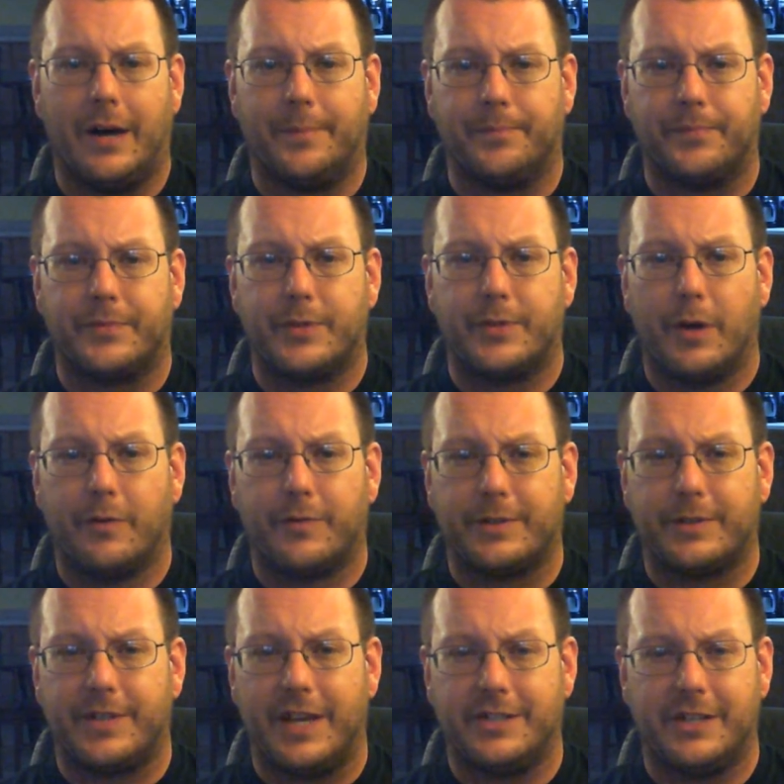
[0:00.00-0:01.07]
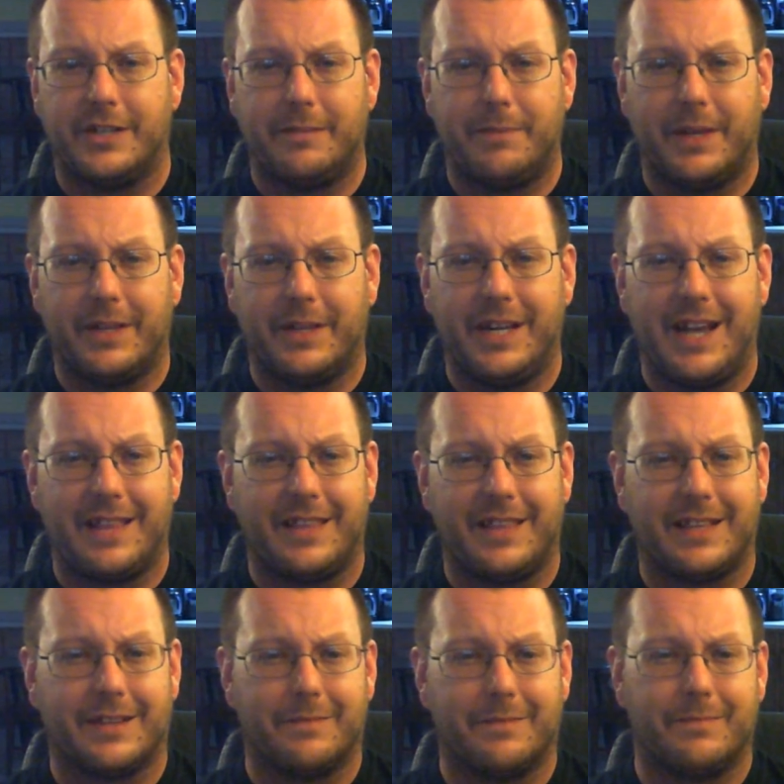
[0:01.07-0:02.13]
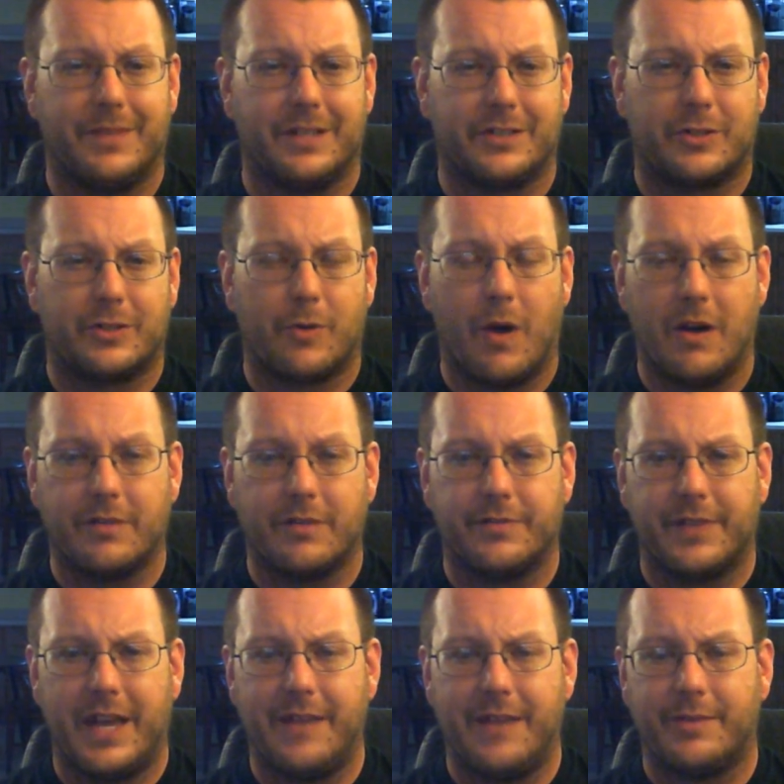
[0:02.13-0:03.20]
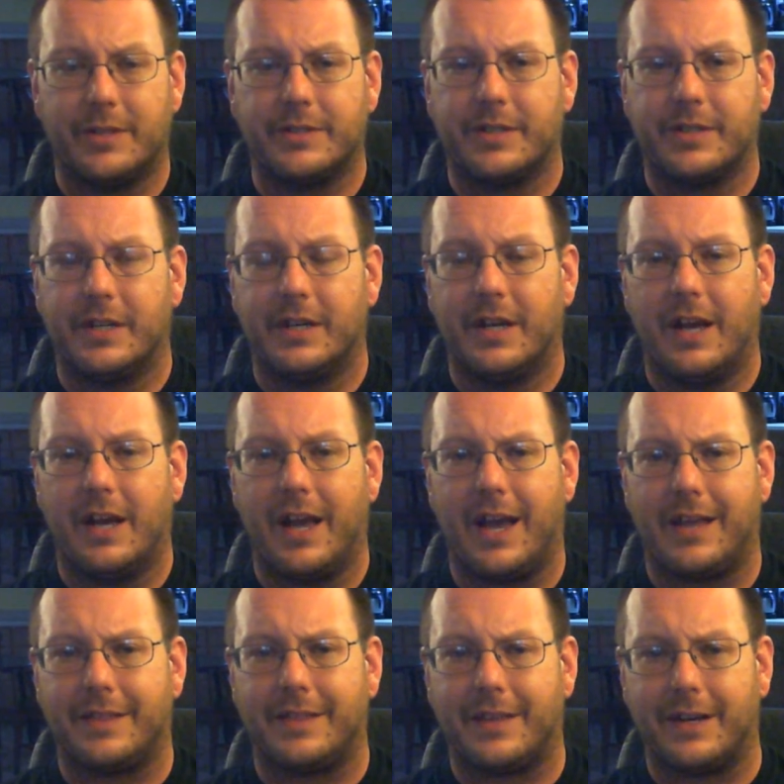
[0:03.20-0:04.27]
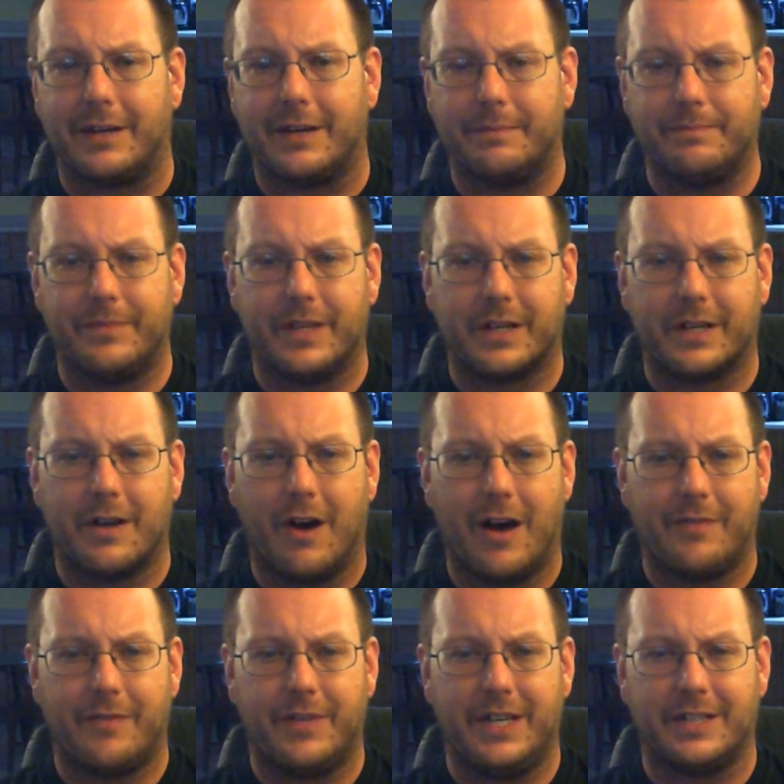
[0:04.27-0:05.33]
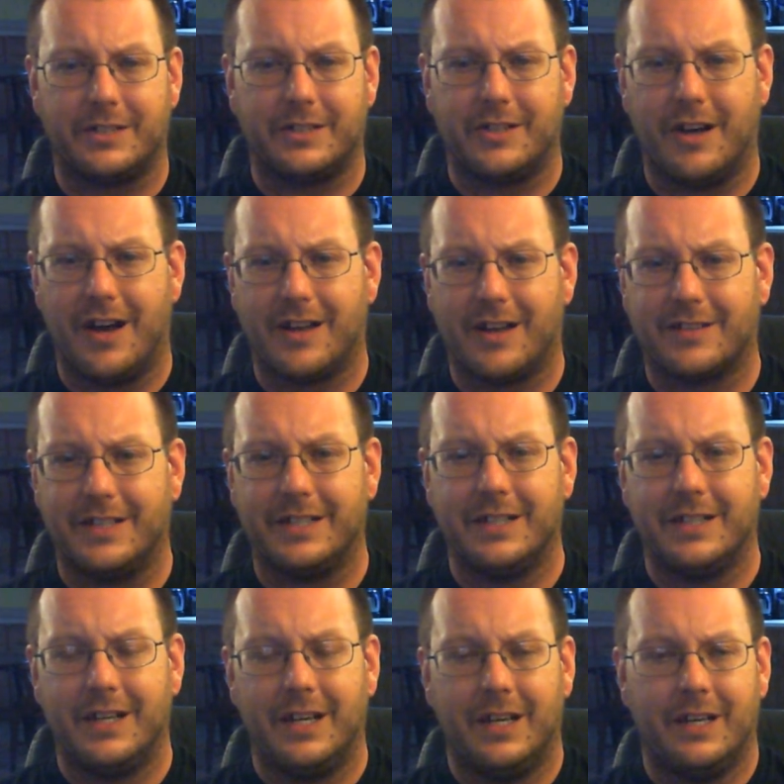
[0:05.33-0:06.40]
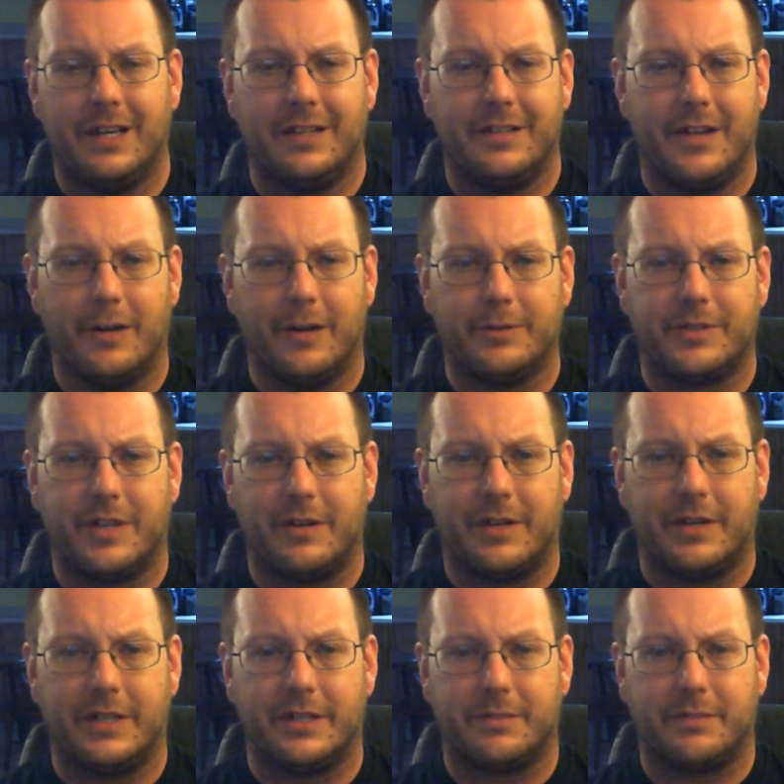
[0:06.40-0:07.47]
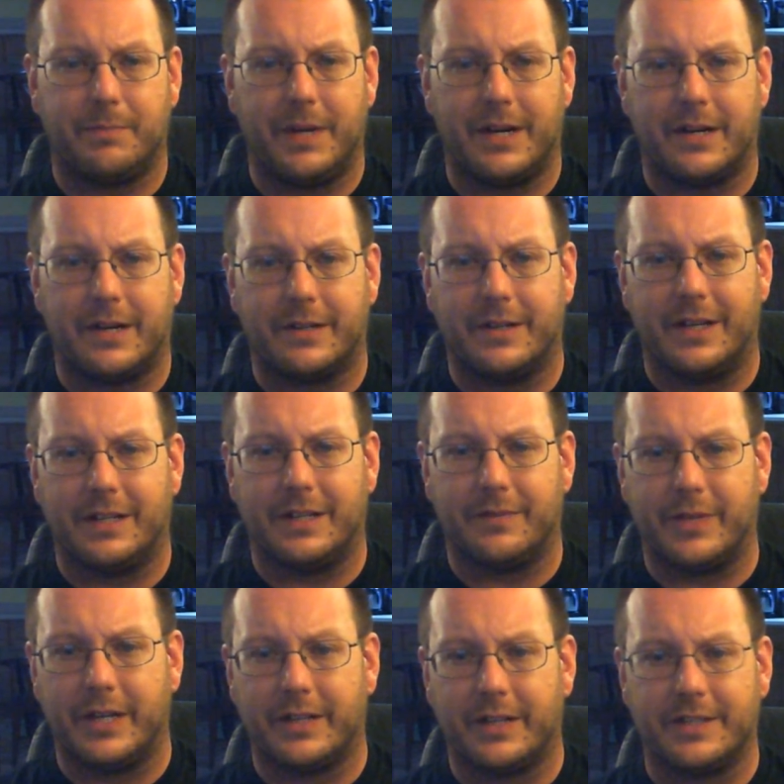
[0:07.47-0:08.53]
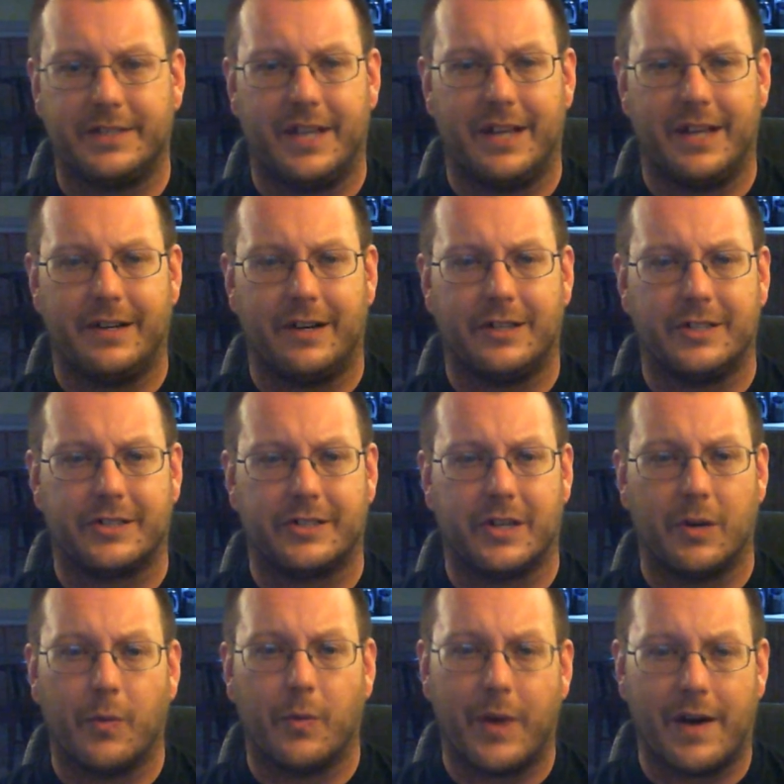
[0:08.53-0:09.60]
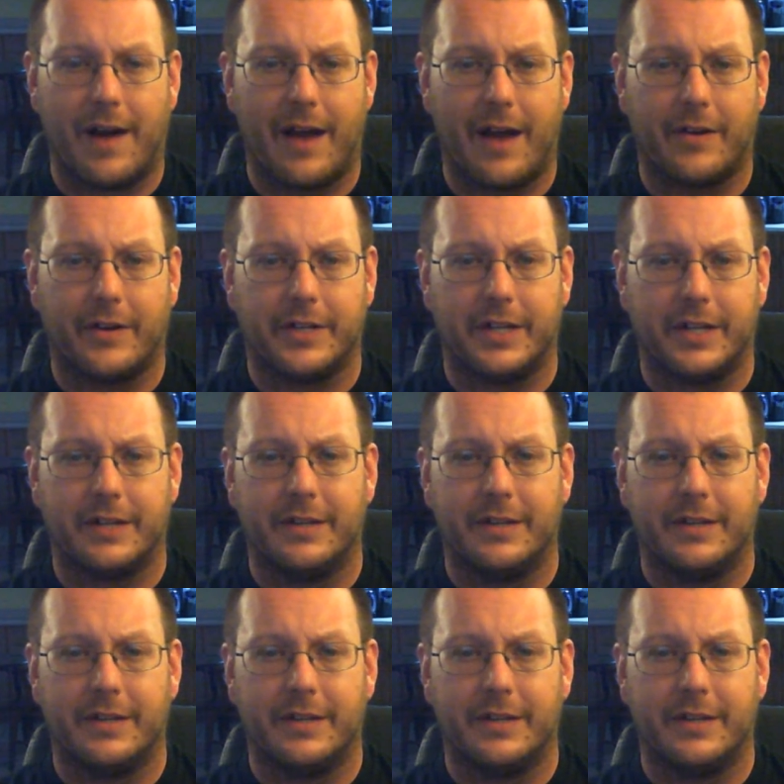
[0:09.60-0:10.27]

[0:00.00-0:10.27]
So for sessionability, I think the strong flavors and the coffee and chocolate notes that are in this beer and the vanilla scent are just going to wear out on you.